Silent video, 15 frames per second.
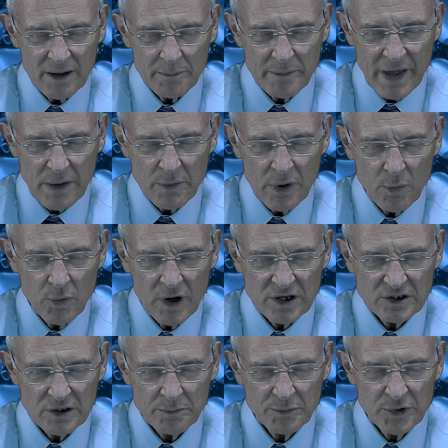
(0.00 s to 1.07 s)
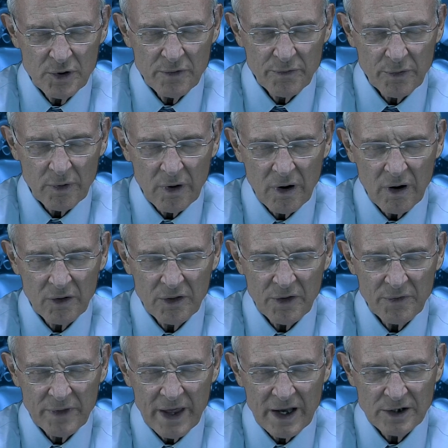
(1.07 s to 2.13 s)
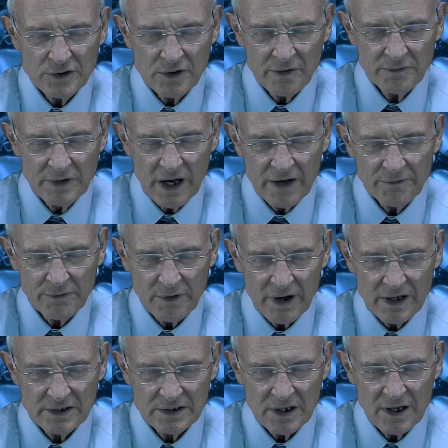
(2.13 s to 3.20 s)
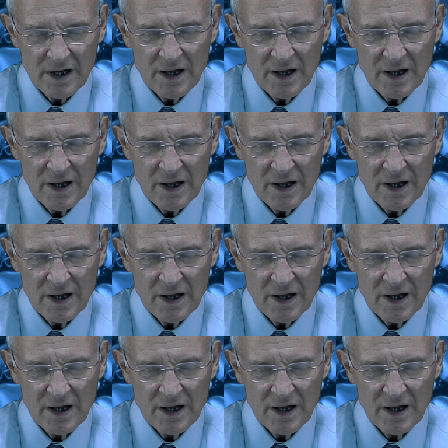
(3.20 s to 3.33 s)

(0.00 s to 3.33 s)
May we worship you for all the things you have done for us.